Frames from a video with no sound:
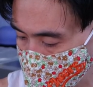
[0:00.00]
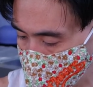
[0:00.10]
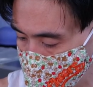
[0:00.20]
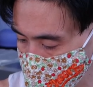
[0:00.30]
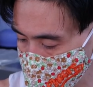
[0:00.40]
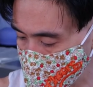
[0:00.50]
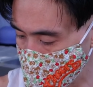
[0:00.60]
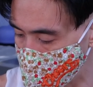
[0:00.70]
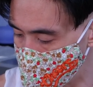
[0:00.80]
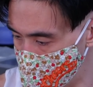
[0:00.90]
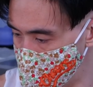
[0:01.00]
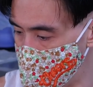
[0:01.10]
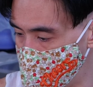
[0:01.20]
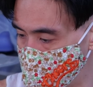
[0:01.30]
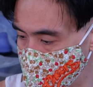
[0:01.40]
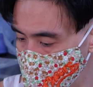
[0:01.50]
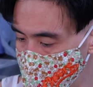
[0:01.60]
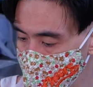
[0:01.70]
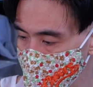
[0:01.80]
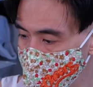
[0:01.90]
So this already has
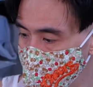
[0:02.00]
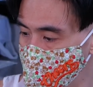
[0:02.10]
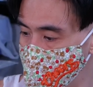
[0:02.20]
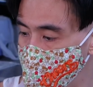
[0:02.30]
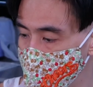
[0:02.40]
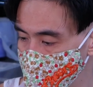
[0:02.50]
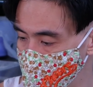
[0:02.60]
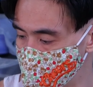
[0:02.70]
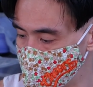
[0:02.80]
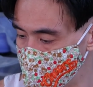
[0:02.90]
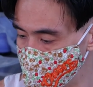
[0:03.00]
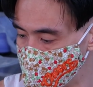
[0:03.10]
the binders in it.